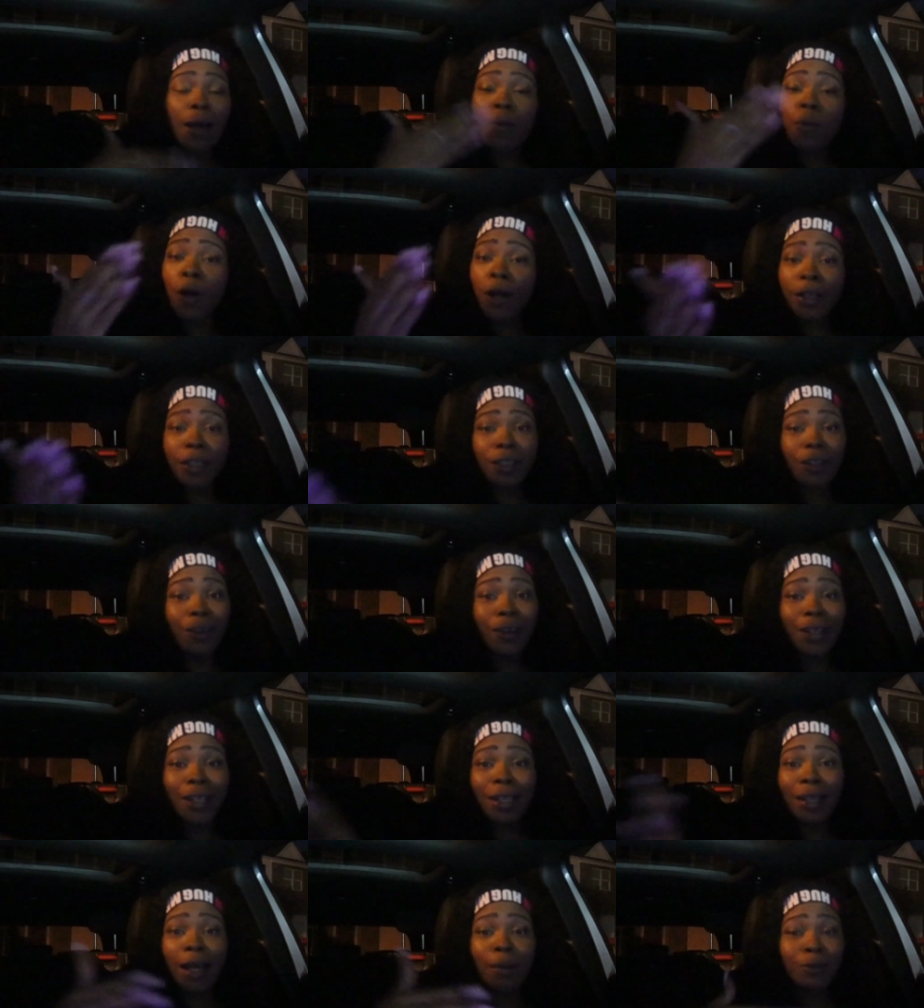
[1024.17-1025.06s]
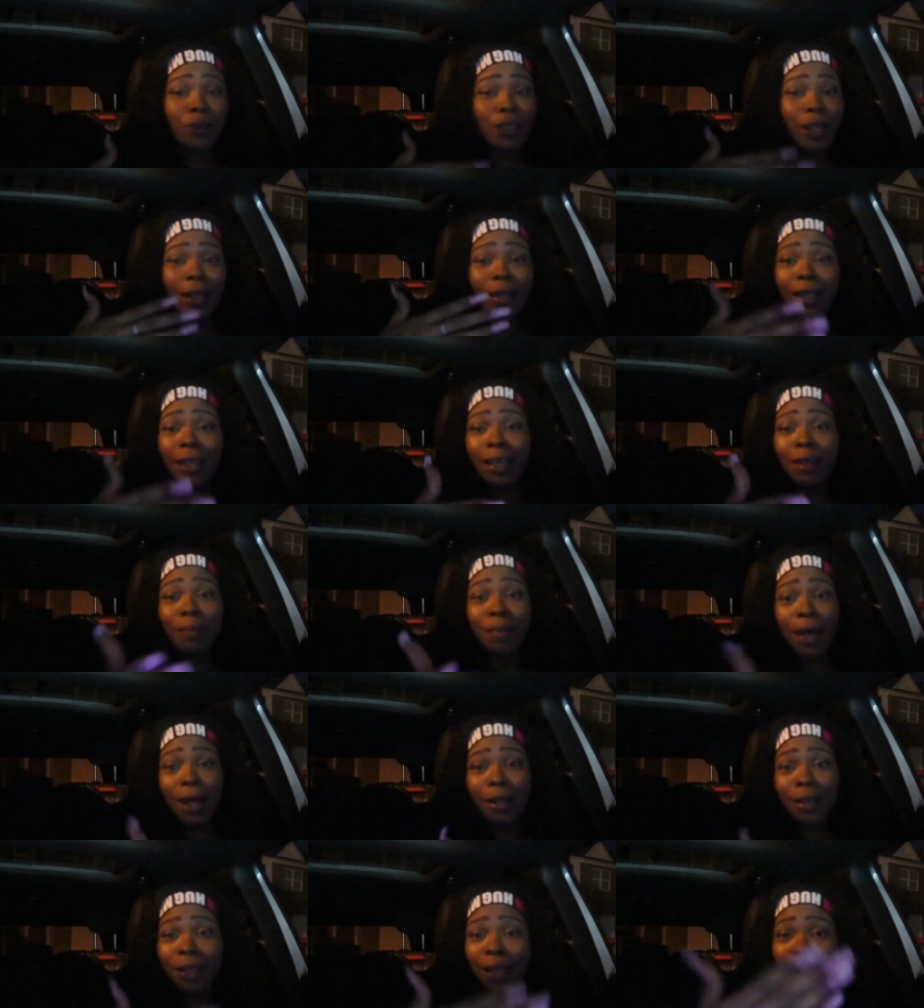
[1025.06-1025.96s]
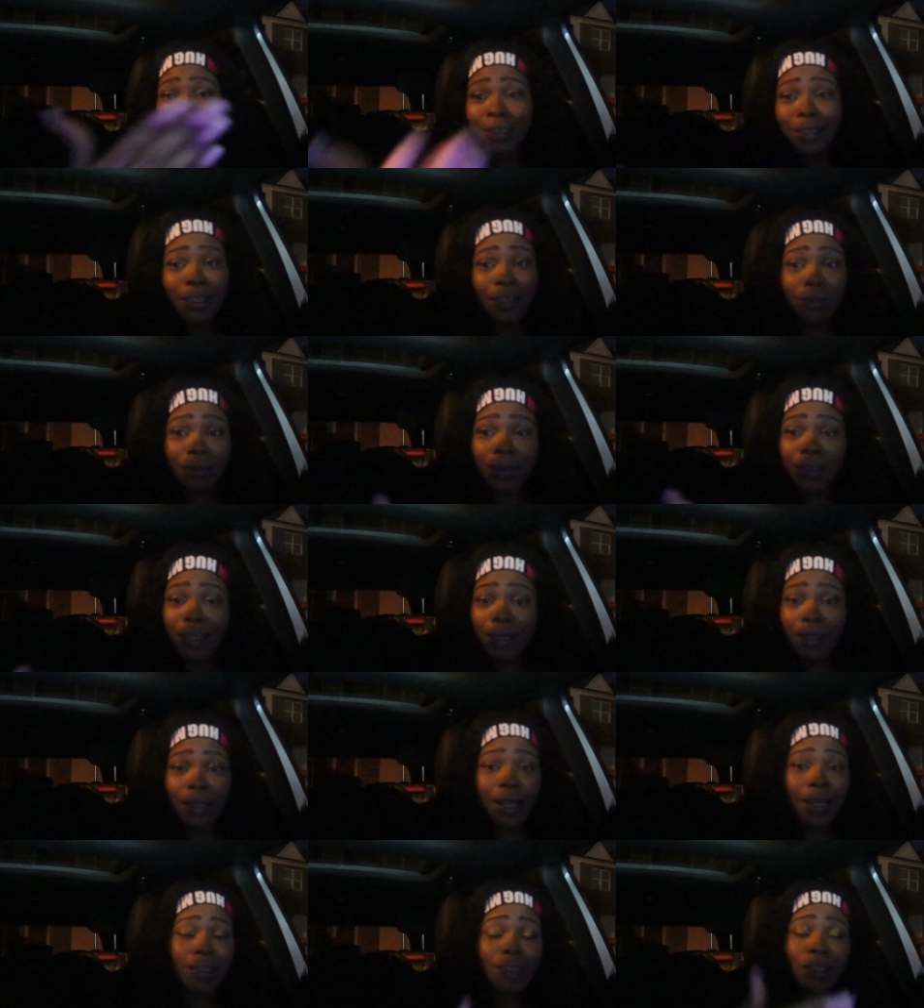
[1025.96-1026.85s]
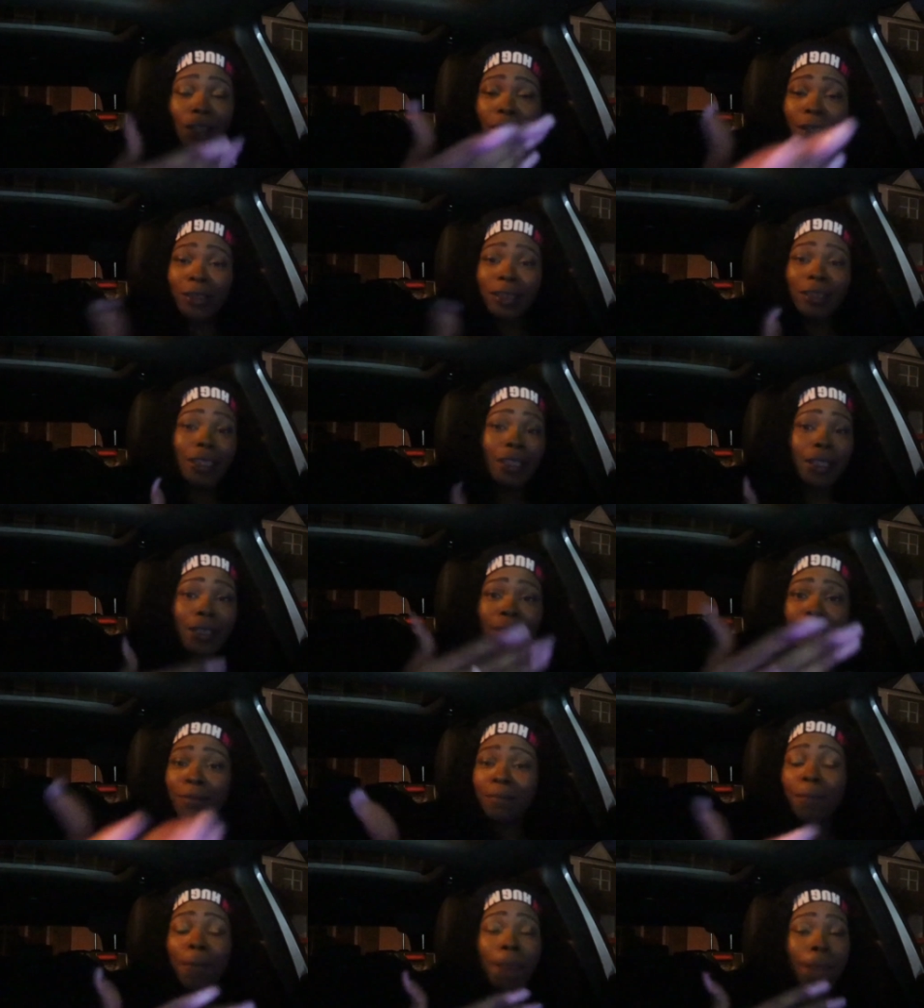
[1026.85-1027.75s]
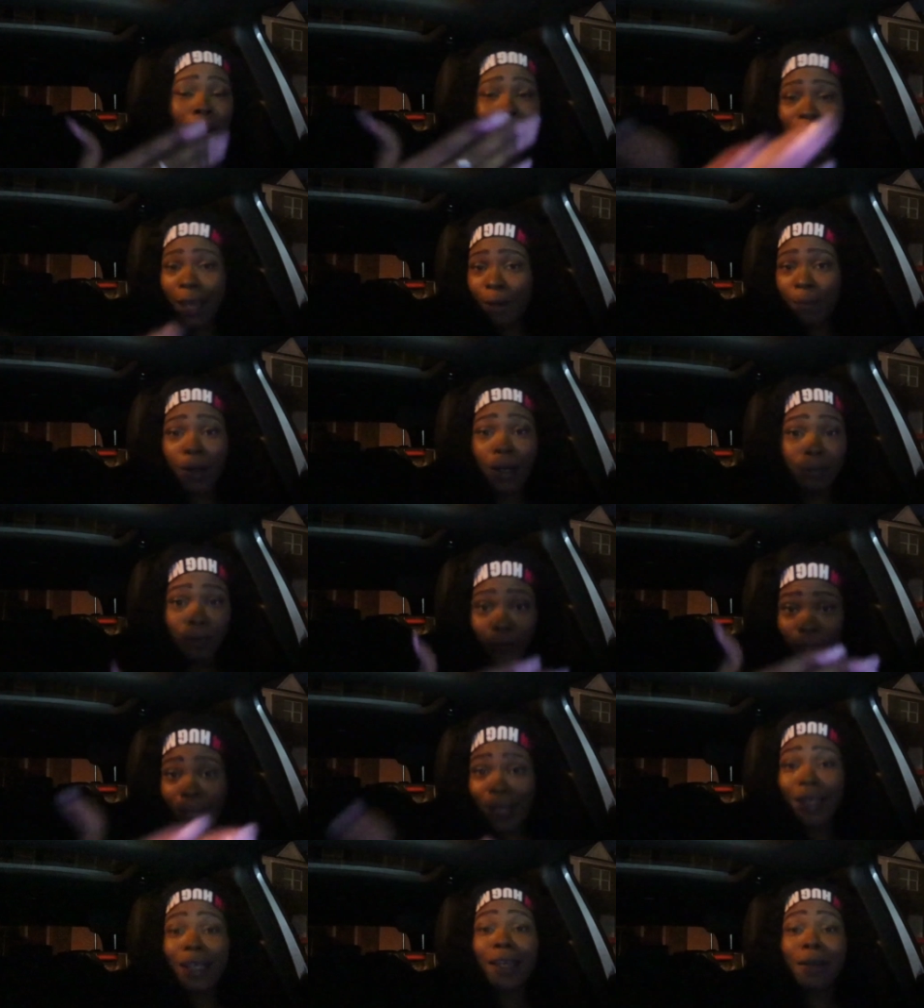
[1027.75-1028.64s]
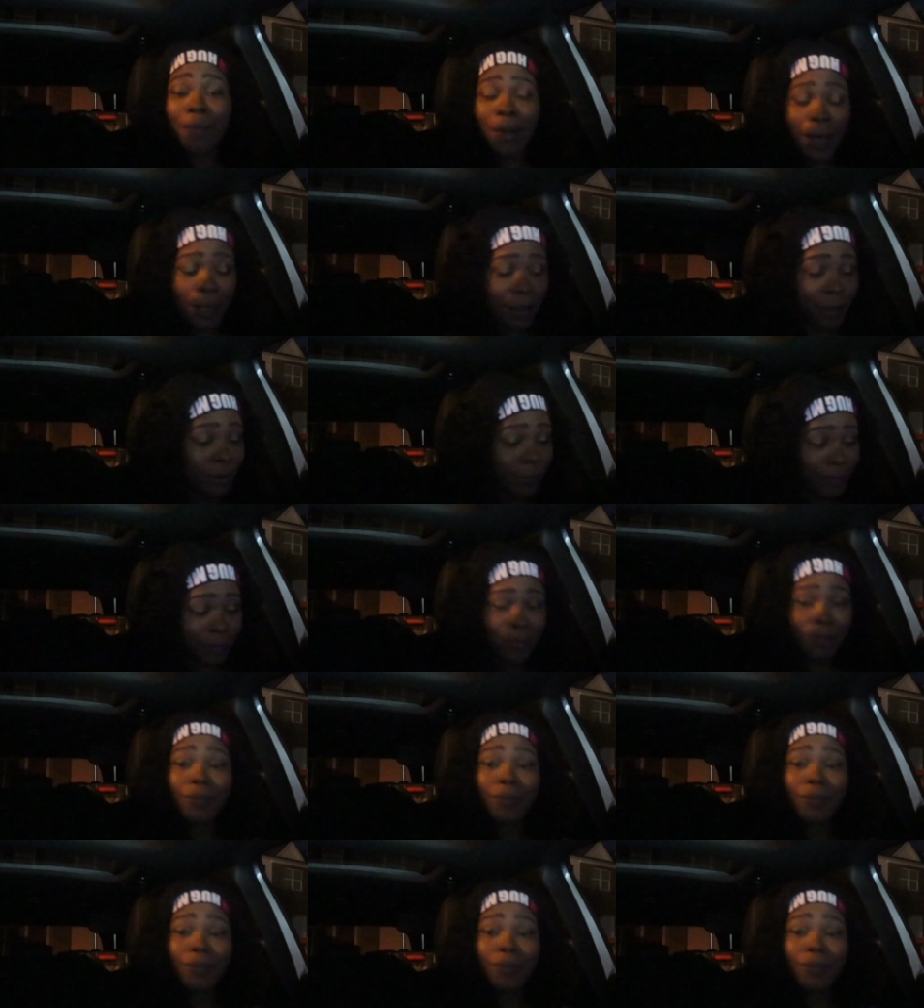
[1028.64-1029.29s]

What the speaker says: I'm working on it. I'm trying to get better. Y'all see I'm sitting down talking to the camera. I'm trying to get better.